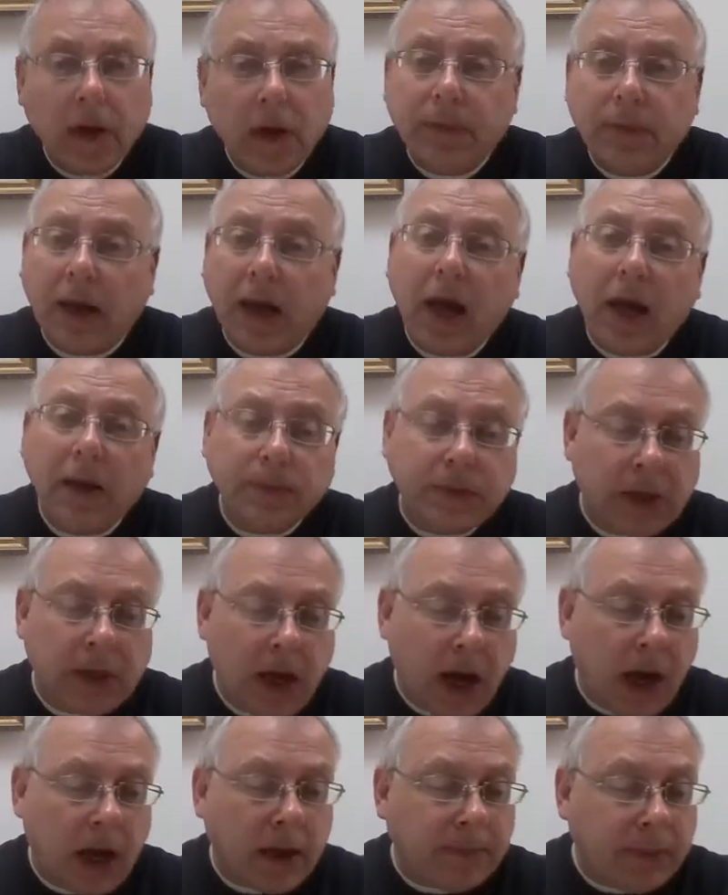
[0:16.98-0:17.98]
Perhaps
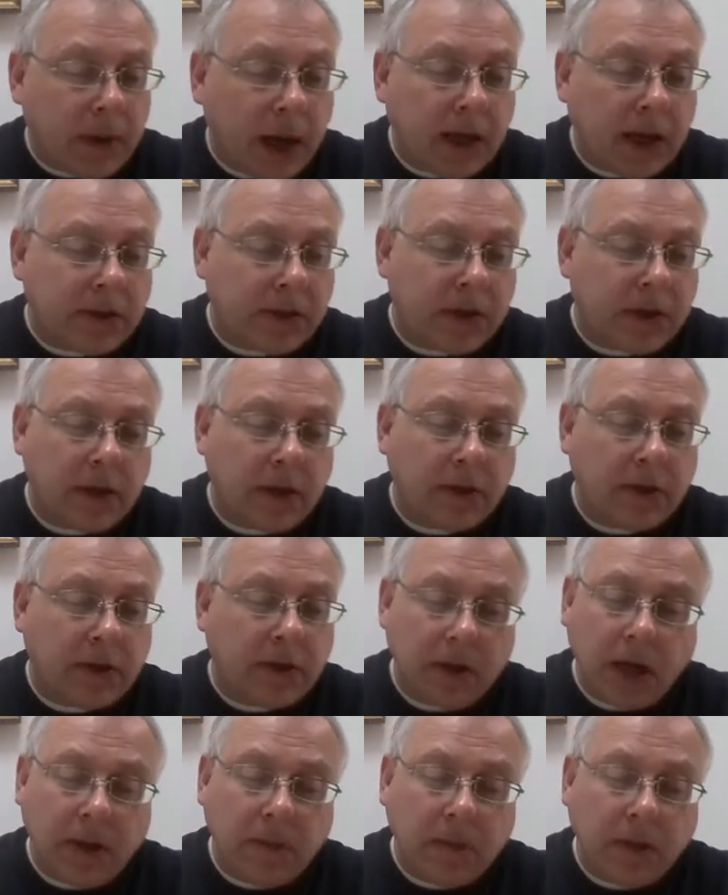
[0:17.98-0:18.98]
I might say the
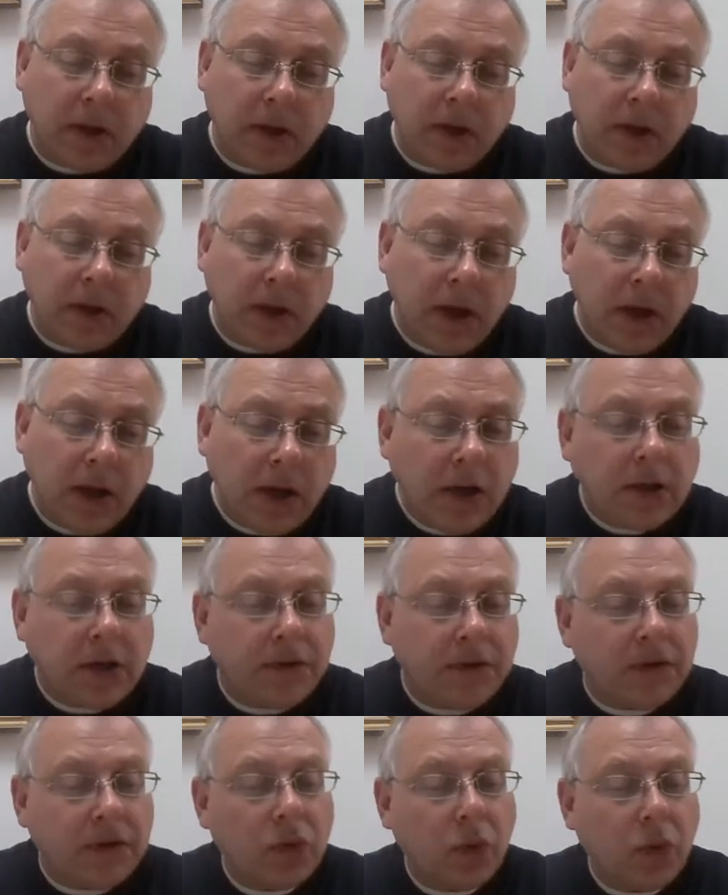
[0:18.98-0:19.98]
same thing a
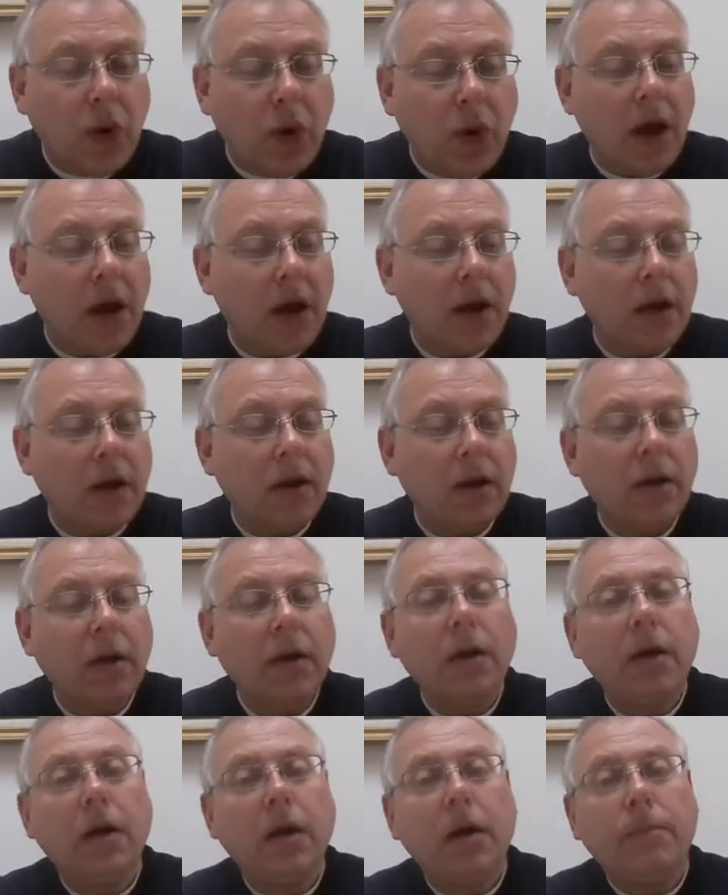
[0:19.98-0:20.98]
different way,
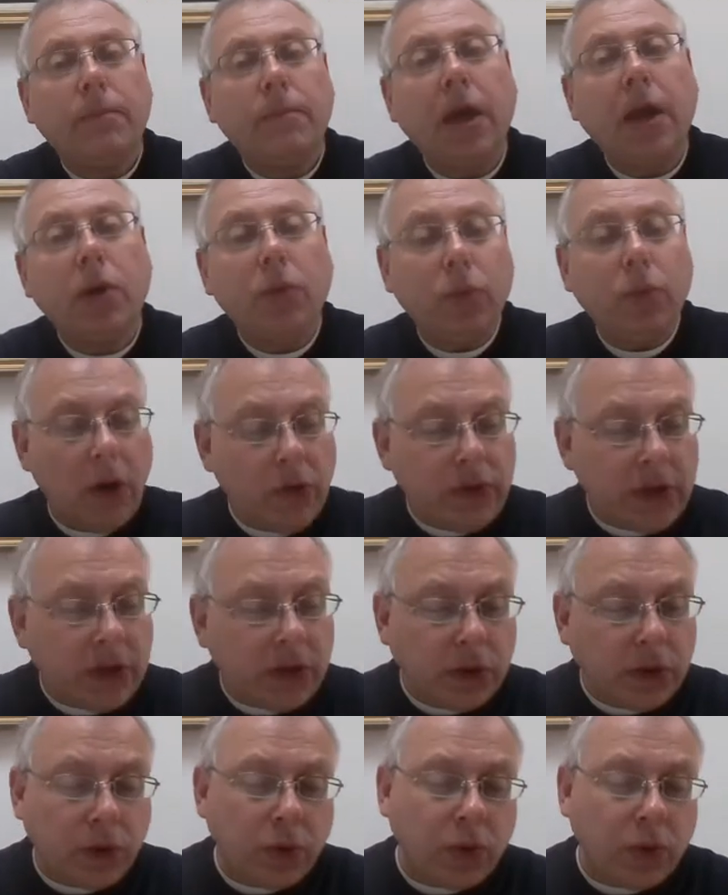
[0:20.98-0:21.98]
by
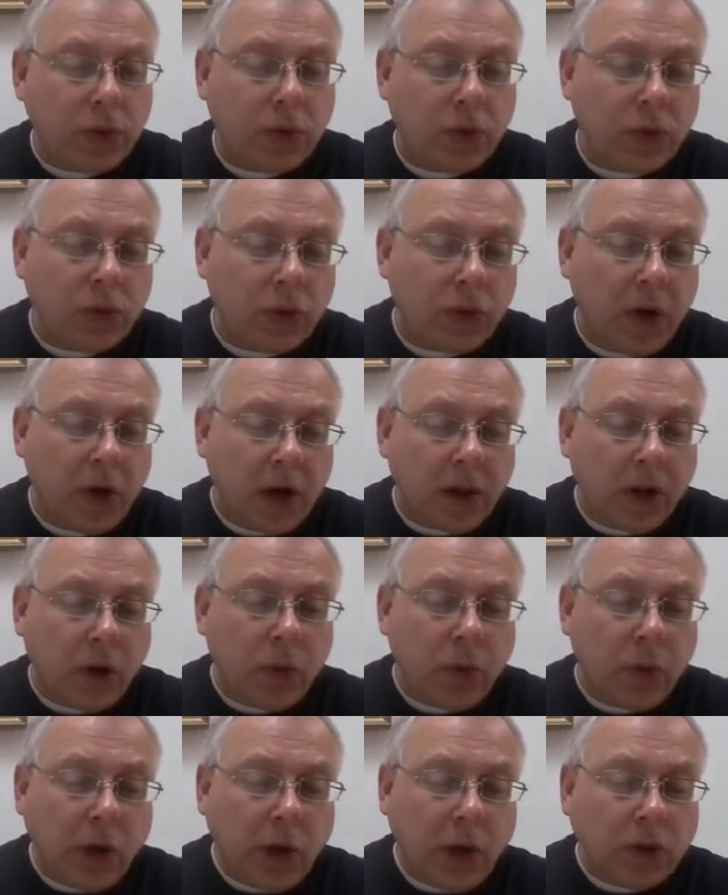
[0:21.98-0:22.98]
quoting to you the
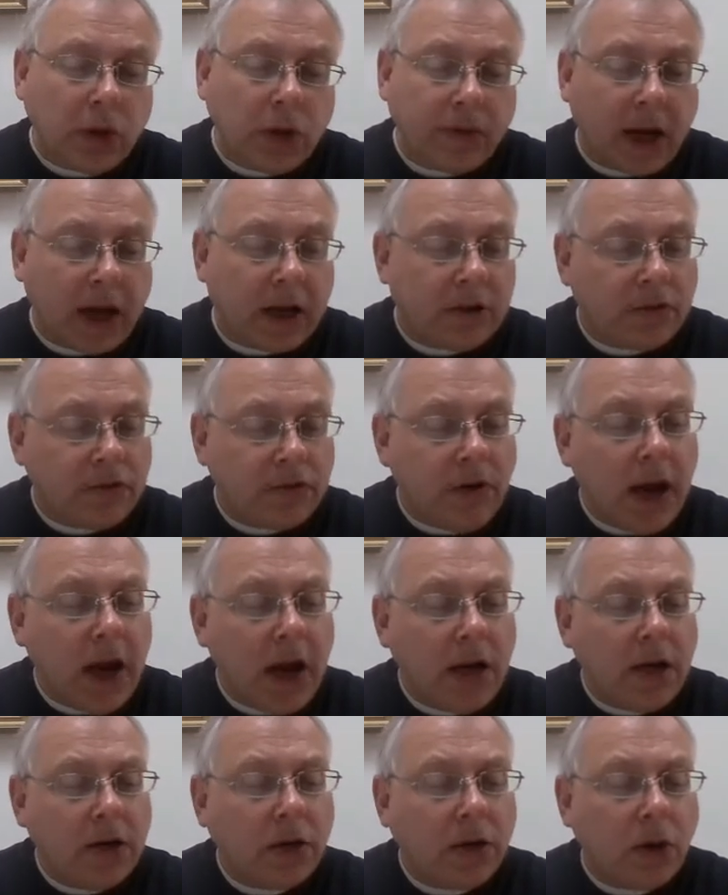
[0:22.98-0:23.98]
words of that
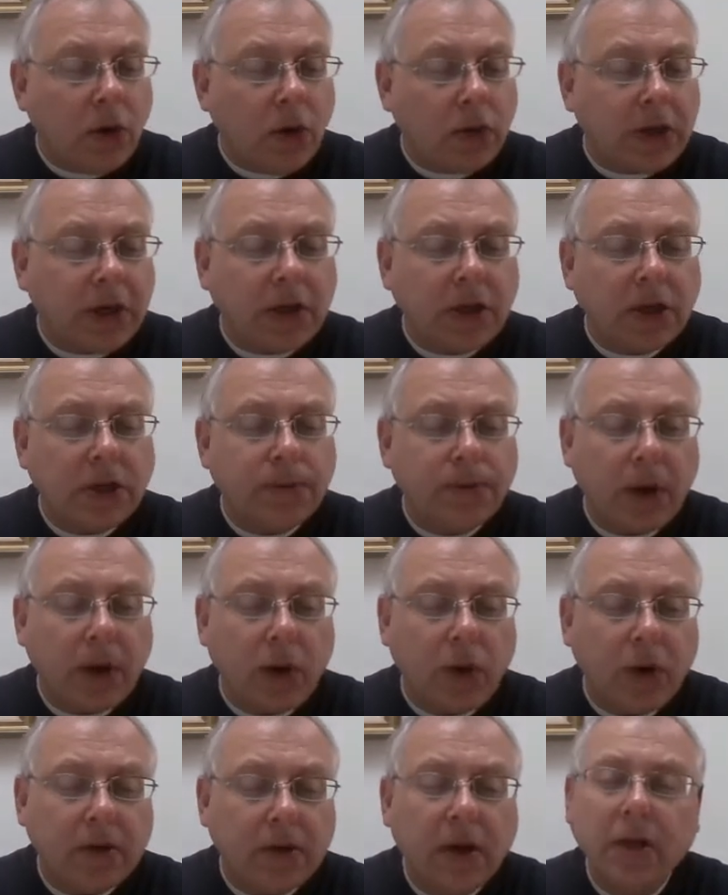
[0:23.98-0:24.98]
grand old English
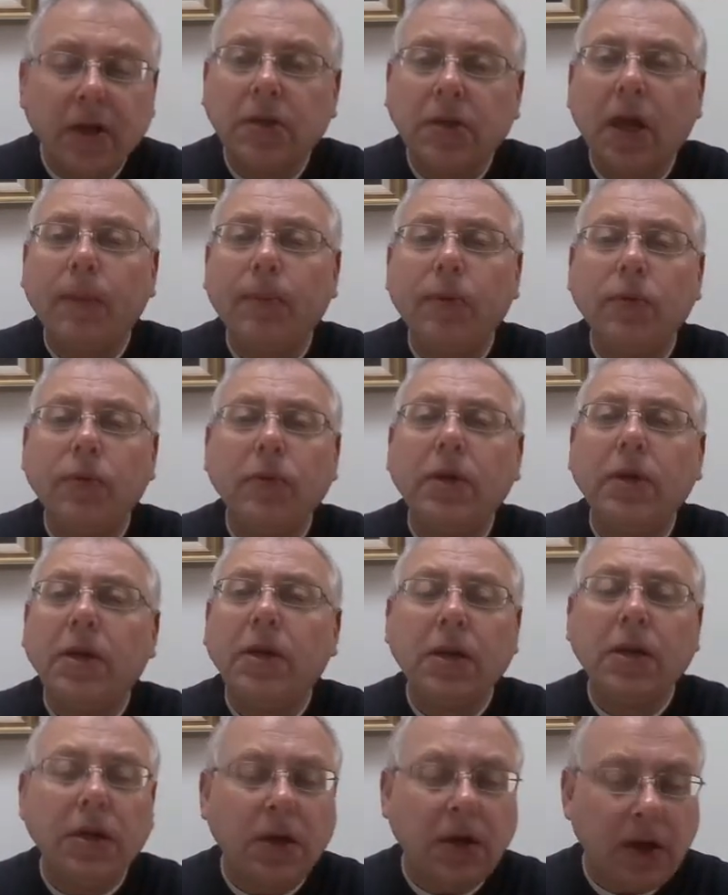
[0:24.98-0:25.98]
poet
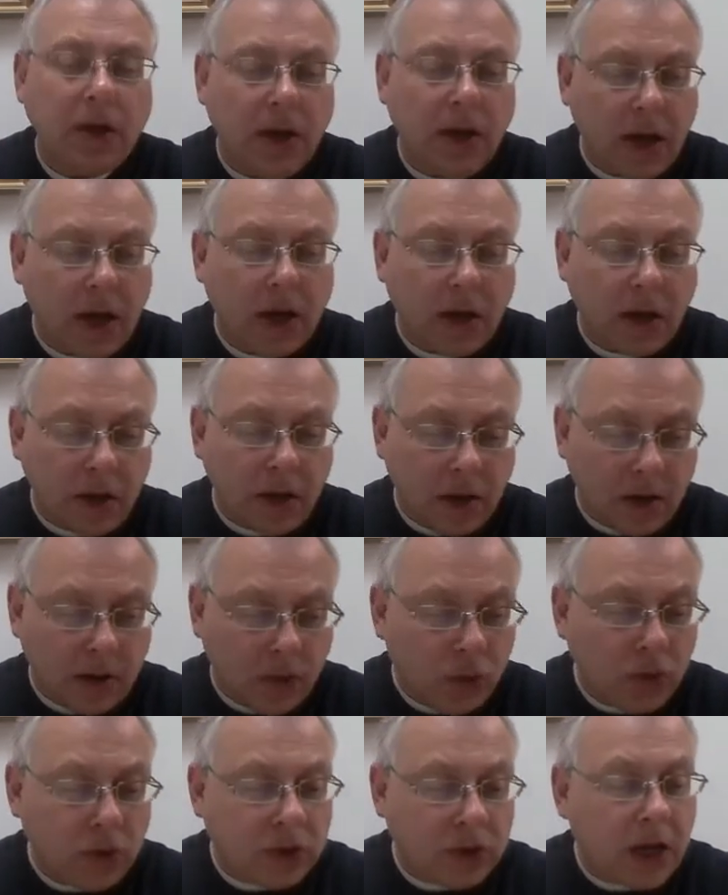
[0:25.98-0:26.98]
W.E. Henley,
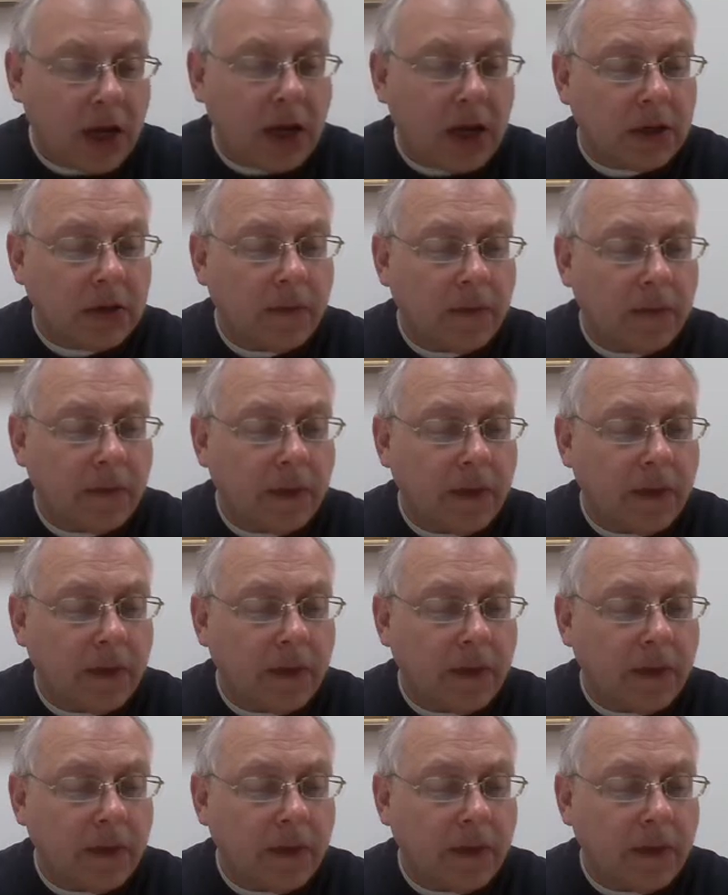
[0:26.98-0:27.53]
who said,